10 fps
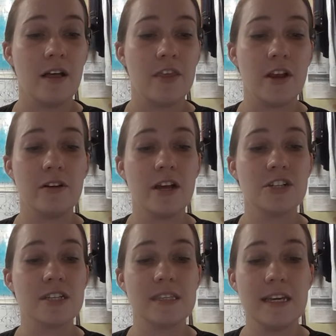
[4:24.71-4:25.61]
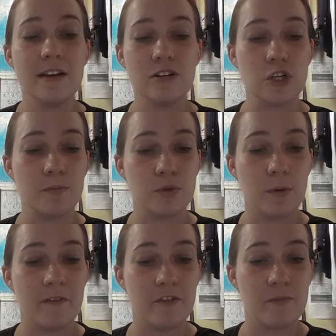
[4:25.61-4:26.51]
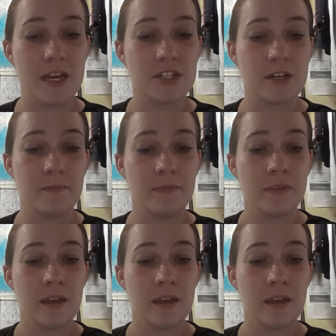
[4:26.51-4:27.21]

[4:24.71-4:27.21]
They are not just here to absorb information.